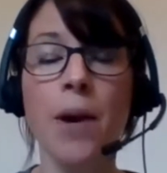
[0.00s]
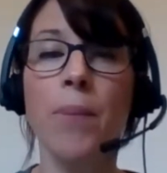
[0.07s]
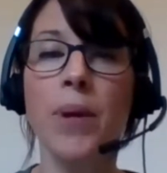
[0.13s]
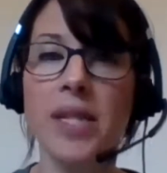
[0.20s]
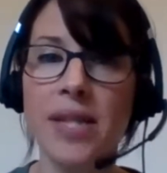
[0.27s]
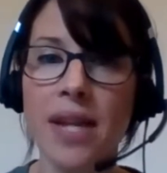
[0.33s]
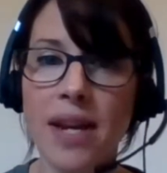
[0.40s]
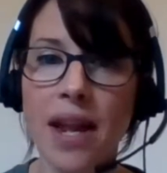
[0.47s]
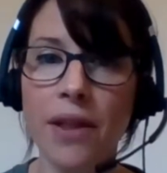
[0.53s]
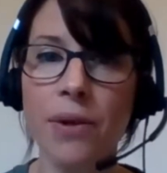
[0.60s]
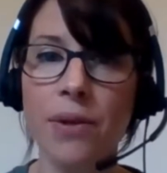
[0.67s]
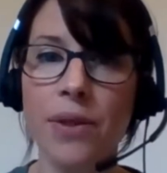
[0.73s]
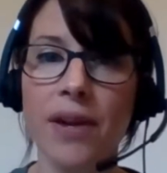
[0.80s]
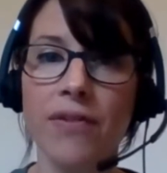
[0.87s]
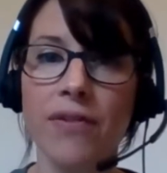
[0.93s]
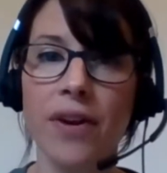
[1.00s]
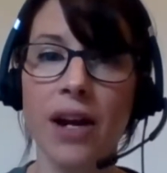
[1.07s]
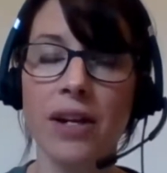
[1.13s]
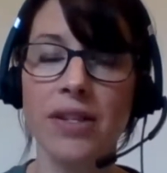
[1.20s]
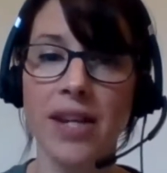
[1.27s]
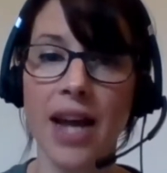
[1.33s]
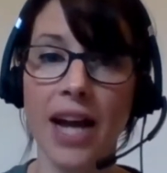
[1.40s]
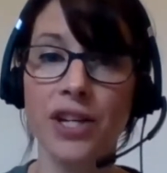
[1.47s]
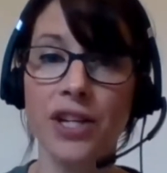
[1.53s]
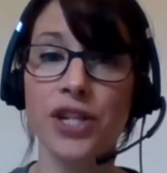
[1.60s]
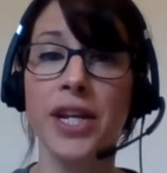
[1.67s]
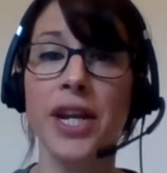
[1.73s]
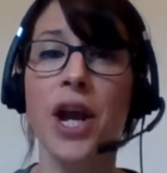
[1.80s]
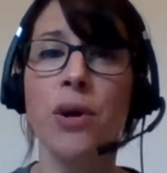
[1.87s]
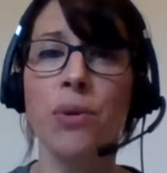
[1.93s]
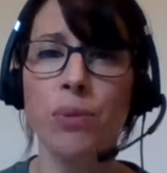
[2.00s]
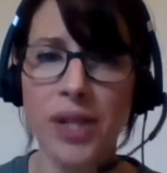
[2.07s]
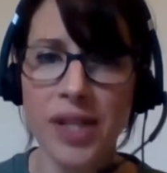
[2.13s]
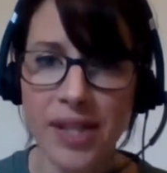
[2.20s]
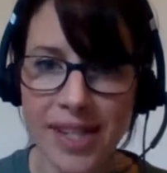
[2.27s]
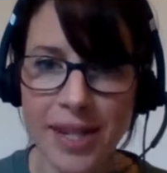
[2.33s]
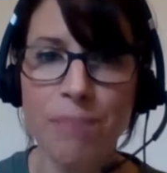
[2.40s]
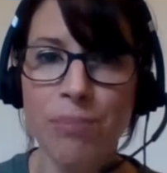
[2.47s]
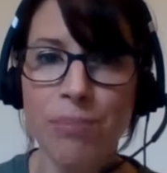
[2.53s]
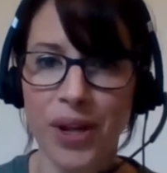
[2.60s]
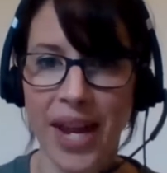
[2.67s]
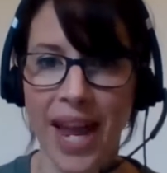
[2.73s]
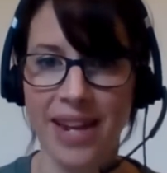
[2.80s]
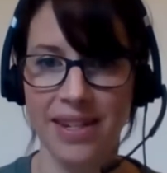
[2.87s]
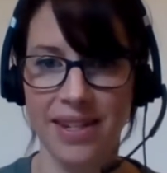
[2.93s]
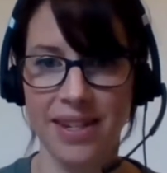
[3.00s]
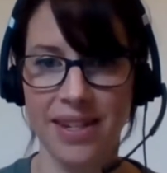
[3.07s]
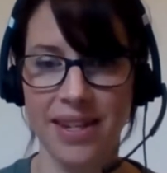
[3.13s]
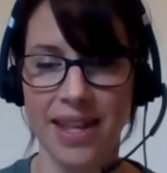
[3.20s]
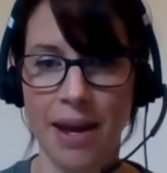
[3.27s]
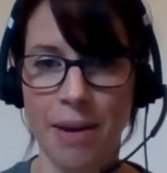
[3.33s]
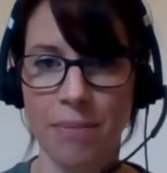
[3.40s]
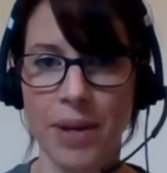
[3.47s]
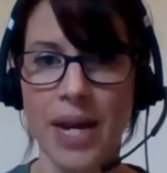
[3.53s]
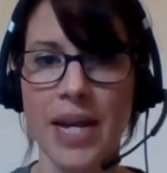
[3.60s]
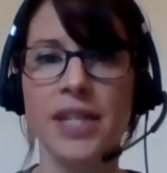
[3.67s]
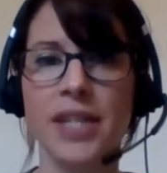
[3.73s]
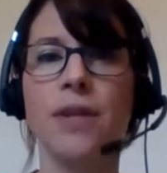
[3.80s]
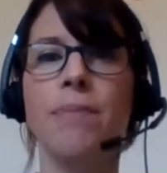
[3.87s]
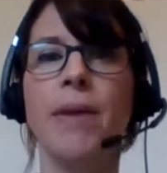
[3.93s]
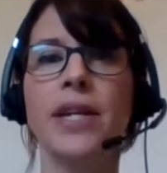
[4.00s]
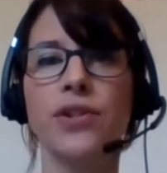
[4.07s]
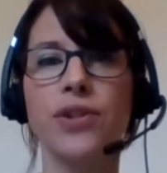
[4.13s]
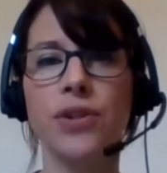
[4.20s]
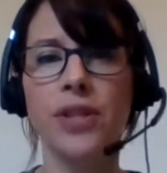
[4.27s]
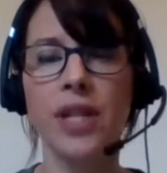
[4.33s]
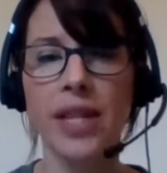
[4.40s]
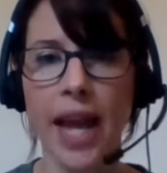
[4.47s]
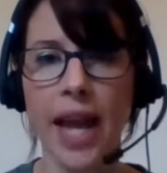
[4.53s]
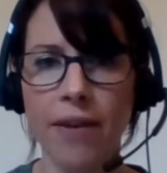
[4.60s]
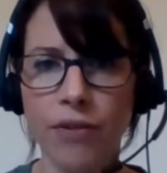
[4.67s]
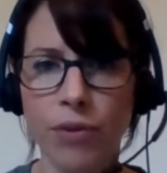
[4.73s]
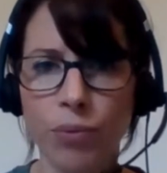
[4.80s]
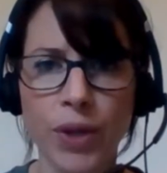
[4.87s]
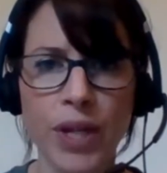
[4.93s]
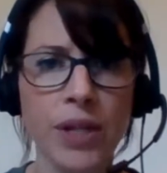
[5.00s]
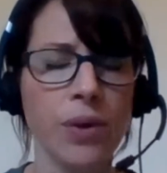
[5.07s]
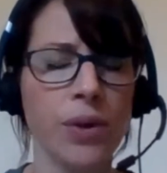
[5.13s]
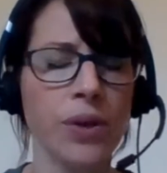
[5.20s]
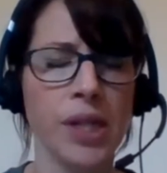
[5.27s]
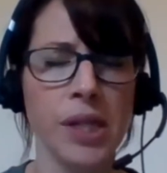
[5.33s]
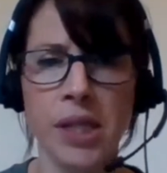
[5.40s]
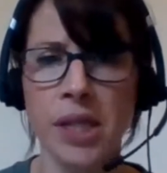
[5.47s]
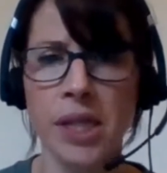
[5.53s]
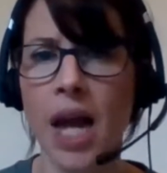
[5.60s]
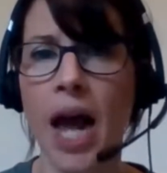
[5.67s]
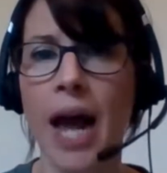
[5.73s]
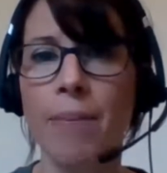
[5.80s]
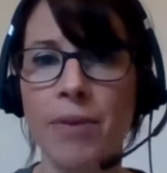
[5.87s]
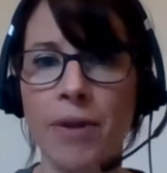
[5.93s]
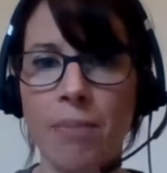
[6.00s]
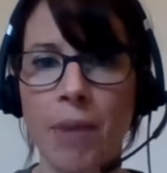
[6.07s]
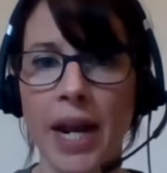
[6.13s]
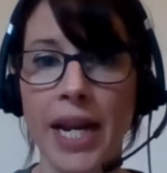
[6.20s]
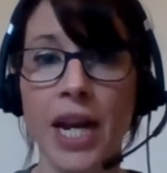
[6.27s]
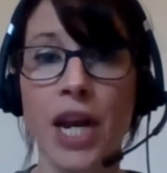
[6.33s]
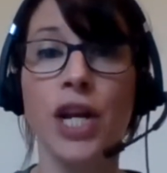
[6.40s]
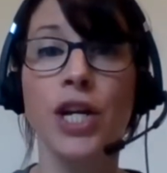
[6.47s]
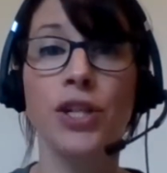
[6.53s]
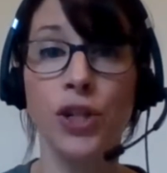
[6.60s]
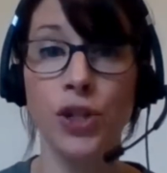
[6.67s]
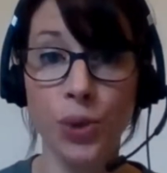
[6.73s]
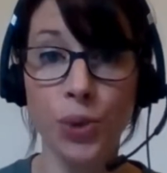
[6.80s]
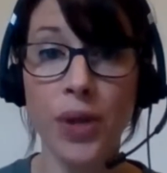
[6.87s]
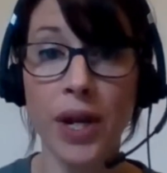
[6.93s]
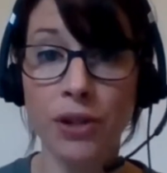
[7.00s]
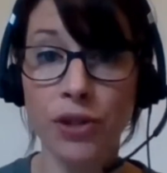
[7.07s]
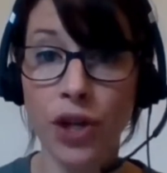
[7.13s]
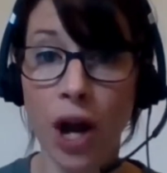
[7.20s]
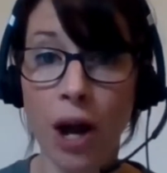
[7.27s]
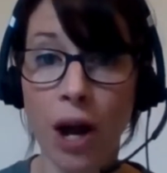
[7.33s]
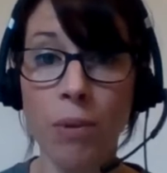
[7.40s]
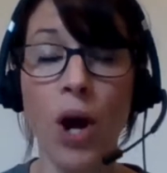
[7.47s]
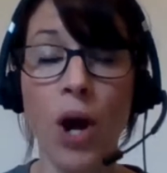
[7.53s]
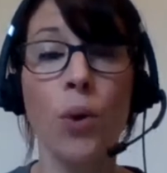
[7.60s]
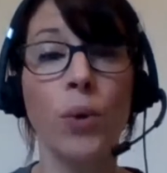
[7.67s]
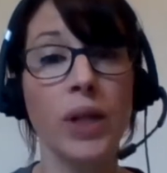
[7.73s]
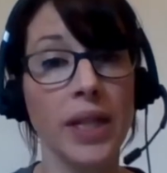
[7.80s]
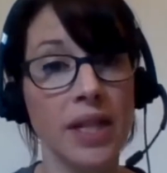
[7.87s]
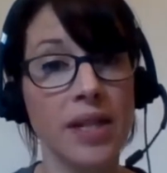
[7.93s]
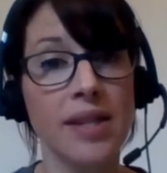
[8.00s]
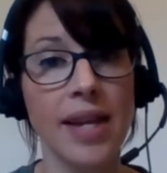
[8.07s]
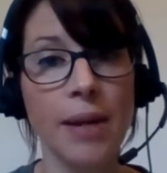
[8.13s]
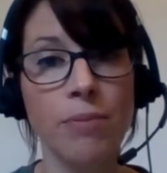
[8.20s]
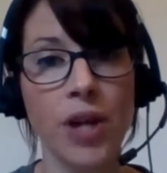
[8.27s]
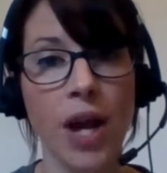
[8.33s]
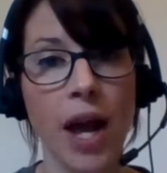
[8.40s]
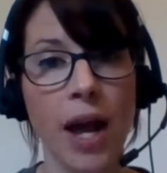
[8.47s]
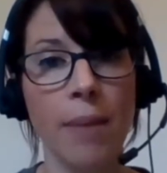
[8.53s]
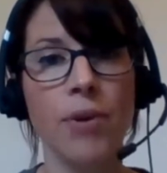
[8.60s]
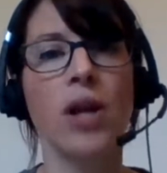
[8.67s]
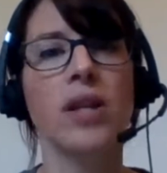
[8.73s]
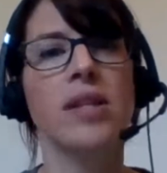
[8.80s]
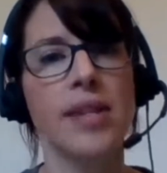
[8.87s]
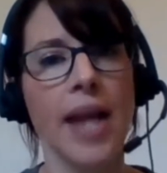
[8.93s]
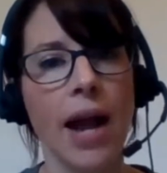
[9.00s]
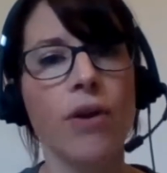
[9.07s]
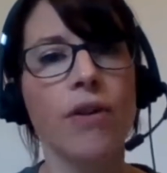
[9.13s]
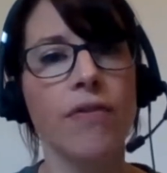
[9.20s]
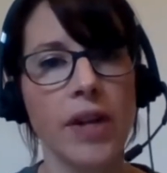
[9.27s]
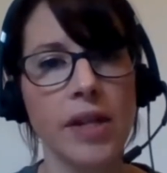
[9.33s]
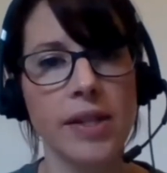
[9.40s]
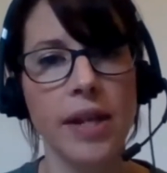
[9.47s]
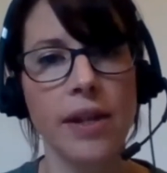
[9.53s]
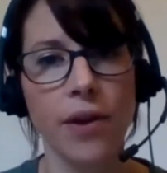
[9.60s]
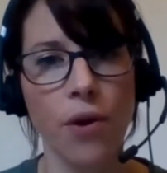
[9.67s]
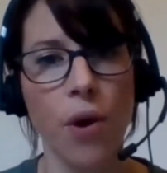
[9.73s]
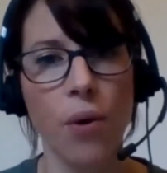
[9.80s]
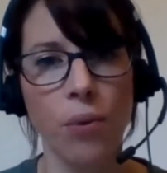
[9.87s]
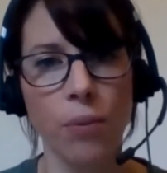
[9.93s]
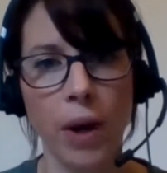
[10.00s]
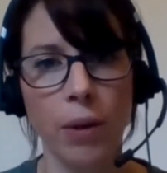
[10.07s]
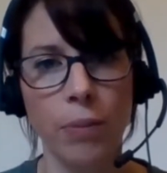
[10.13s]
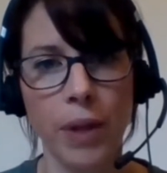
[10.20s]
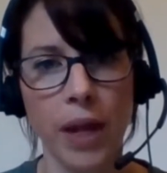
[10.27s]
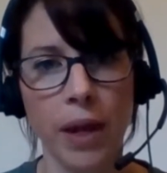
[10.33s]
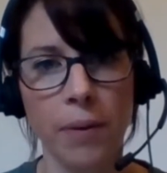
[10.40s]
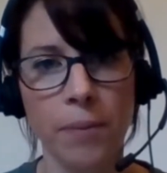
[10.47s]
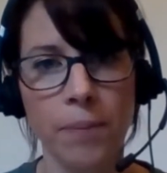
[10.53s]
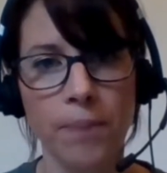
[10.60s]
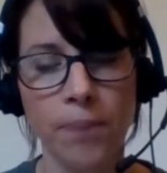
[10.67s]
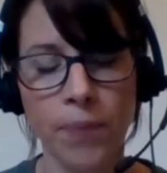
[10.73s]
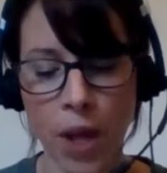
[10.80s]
But it's another thing for us to actually reciprocate to them, to make sure that they have the resources, the time, the money to do their job, while at the same time not sacrificing their own well-being.